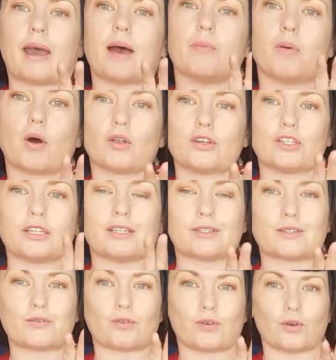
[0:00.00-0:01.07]

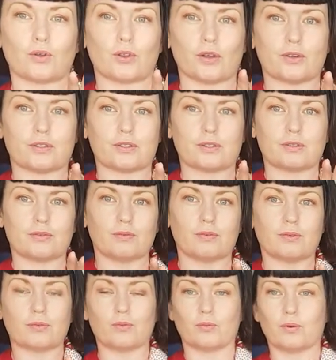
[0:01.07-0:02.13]
Apologies for all those
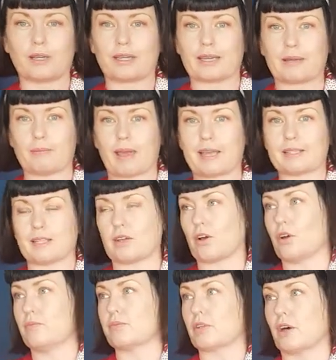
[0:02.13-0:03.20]
really amazing
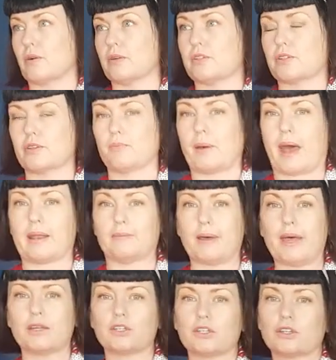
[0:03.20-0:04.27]
home sewers who pattern
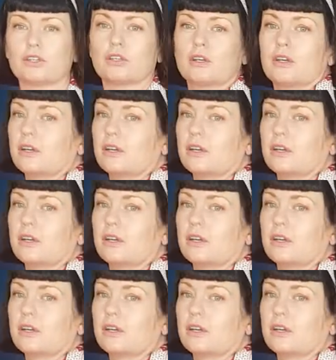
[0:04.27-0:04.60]
match.